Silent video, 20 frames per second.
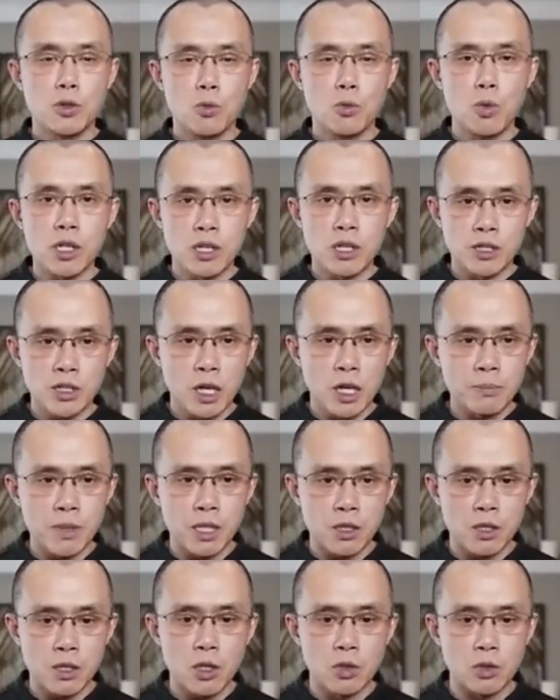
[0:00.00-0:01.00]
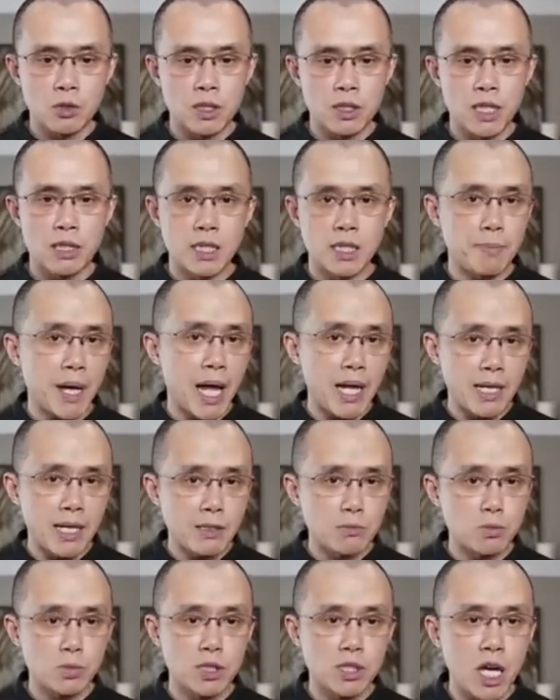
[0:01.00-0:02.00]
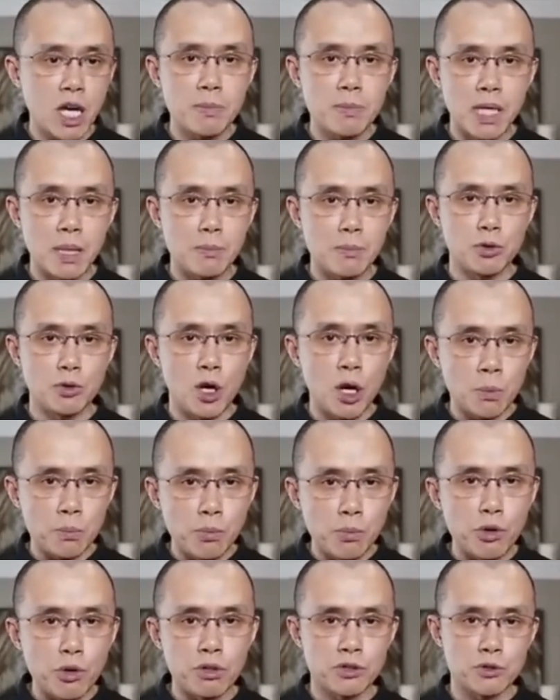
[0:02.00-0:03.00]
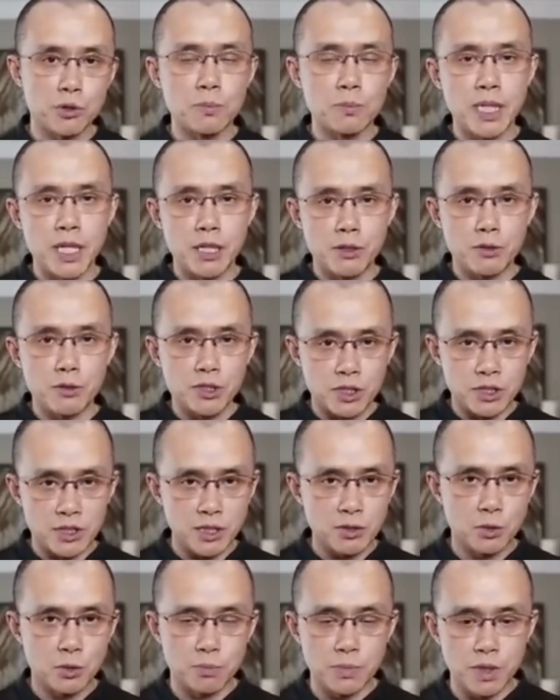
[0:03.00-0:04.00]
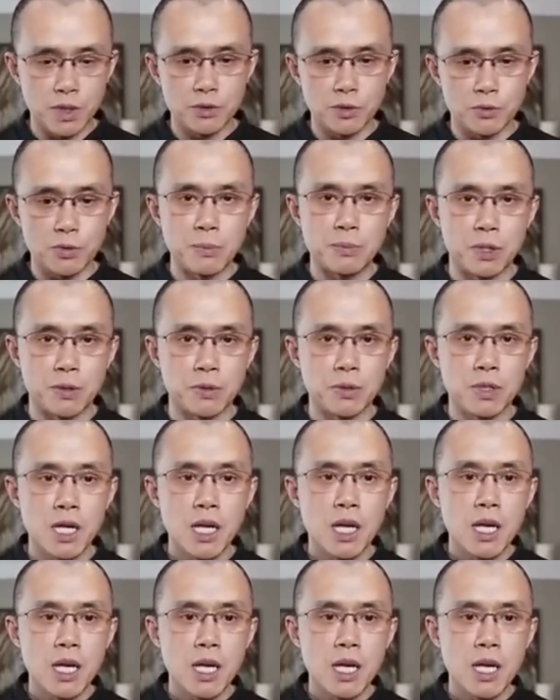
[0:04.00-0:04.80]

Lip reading: to work on common goal, then Binance would not be able to onboard so many users into crypto.